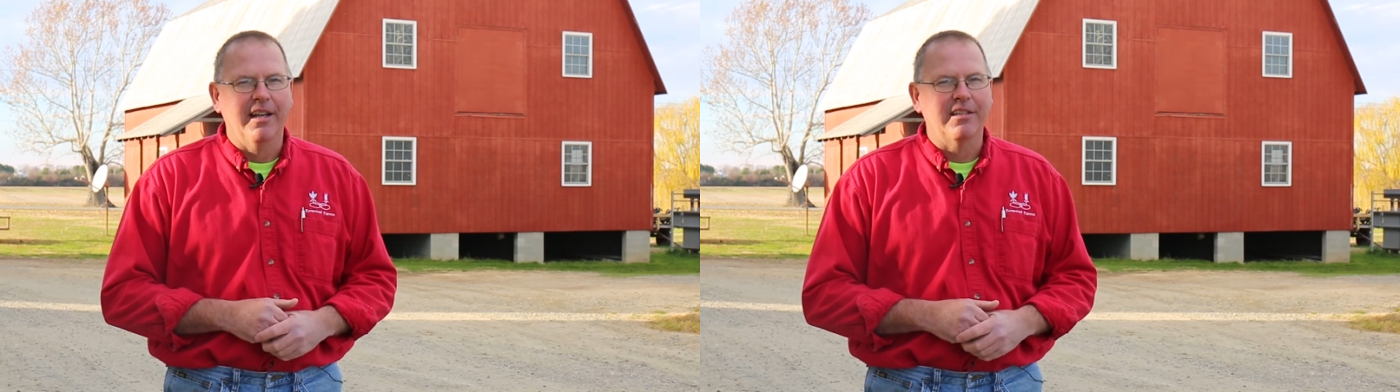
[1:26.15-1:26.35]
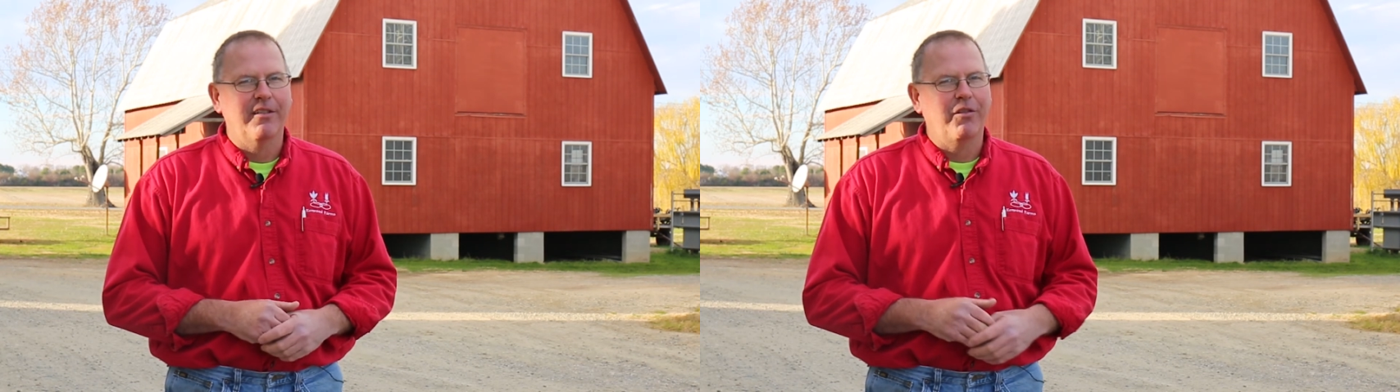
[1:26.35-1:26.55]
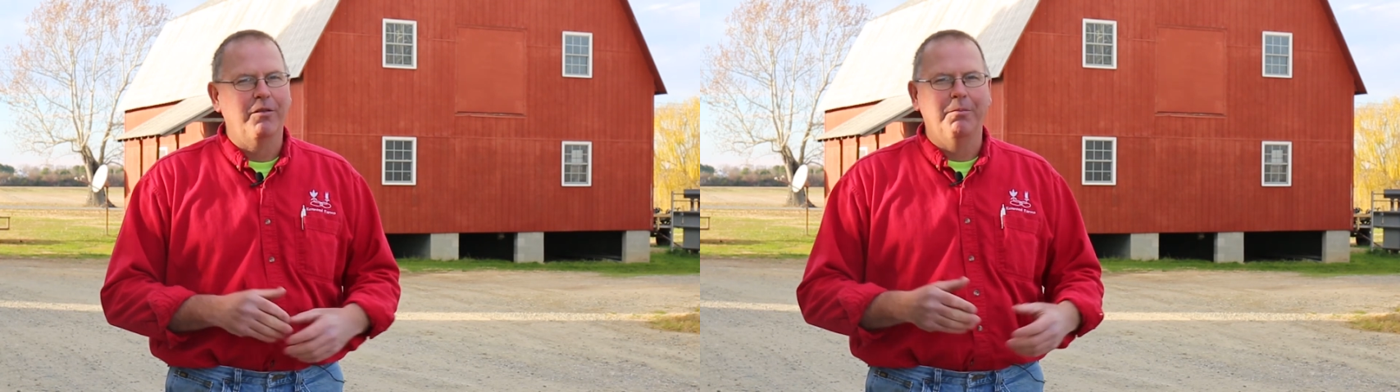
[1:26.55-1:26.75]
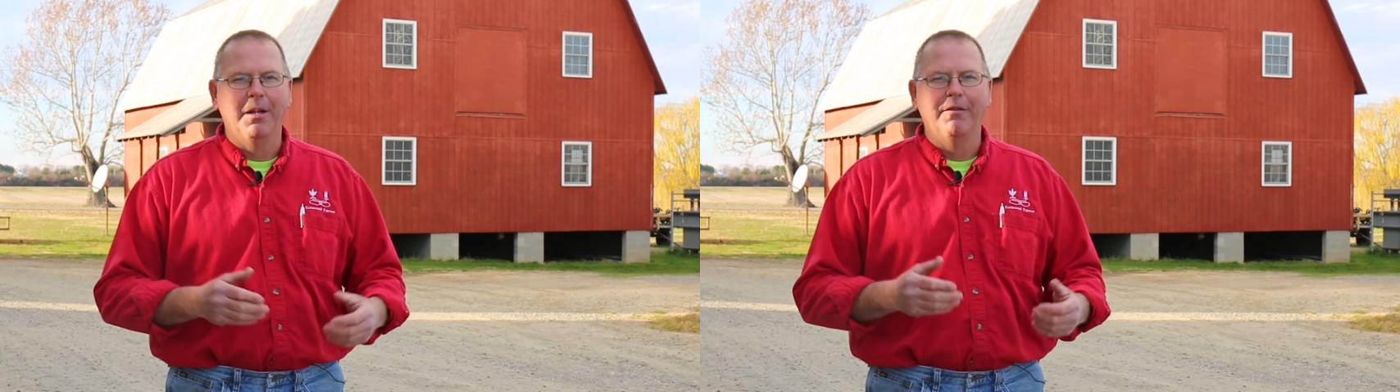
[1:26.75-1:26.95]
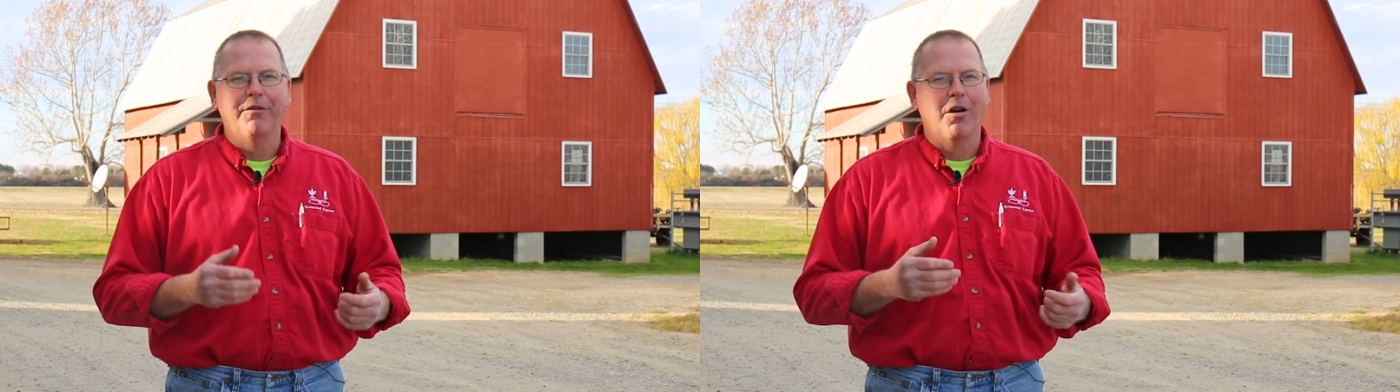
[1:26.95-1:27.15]
As if you've
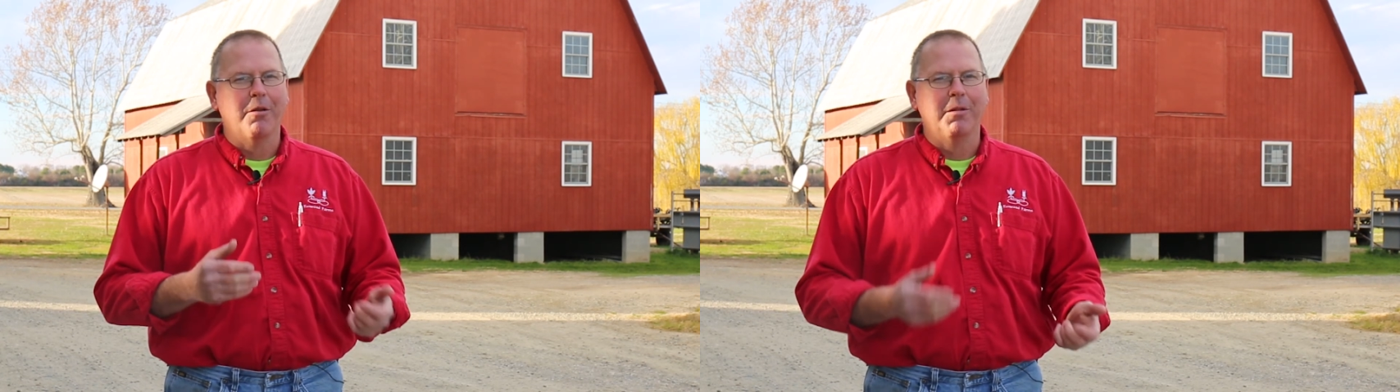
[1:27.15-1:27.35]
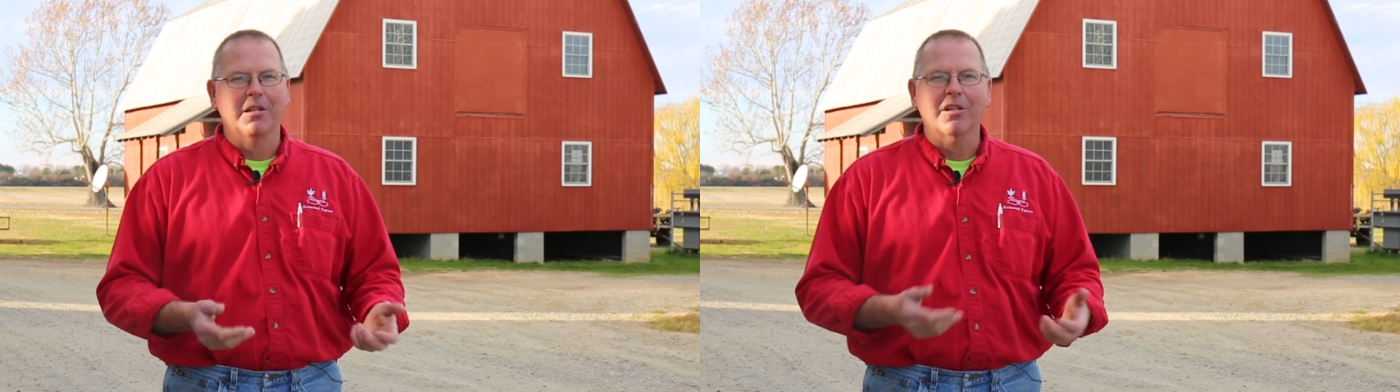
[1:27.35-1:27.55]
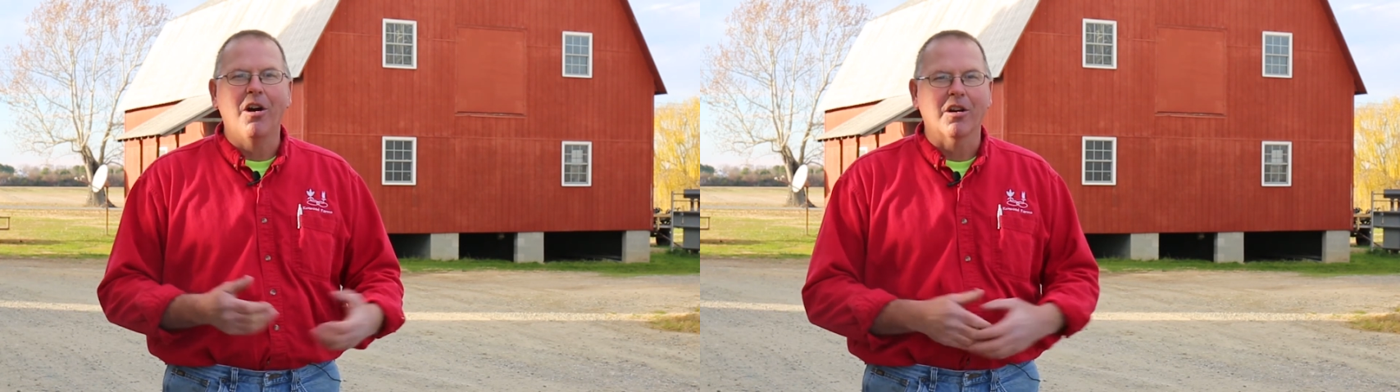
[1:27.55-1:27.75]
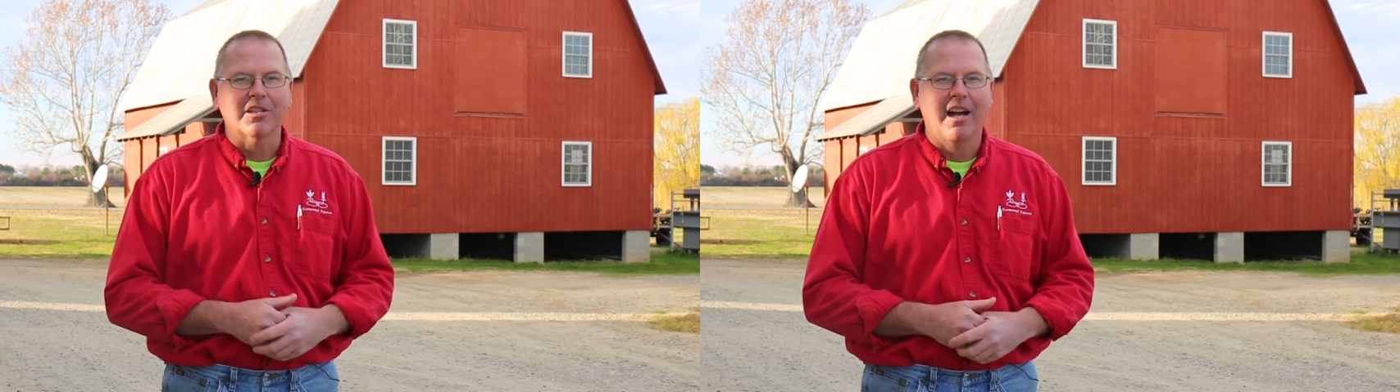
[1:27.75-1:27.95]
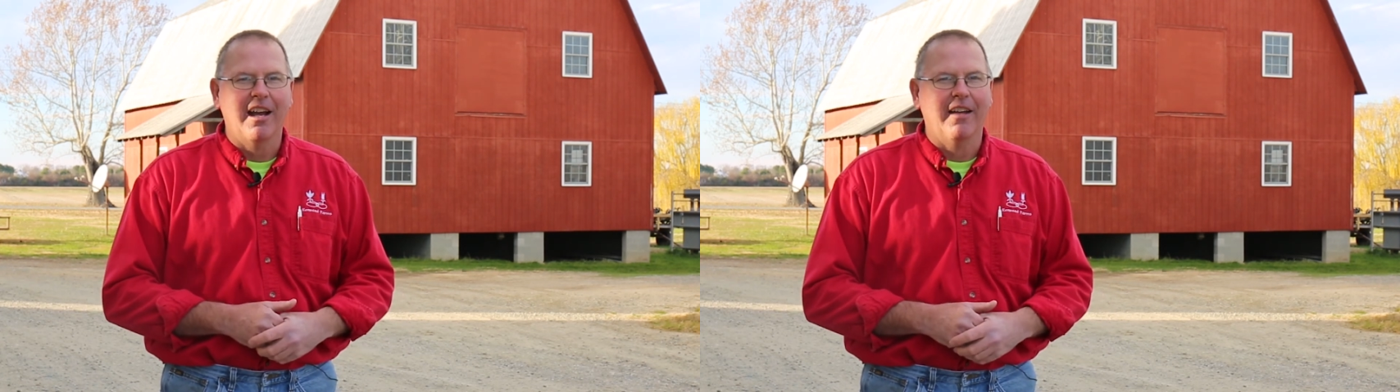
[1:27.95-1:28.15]
been farming as long
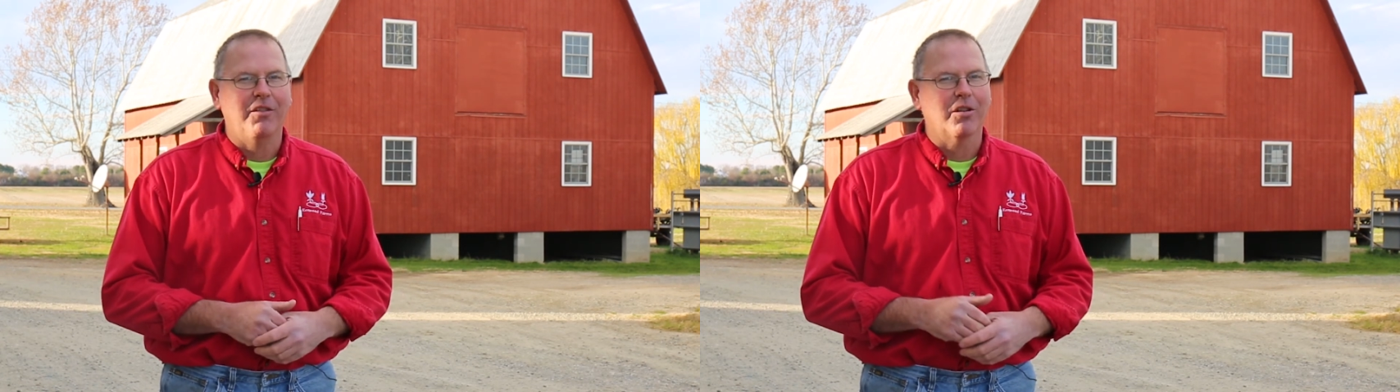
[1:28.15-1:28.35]
as I have,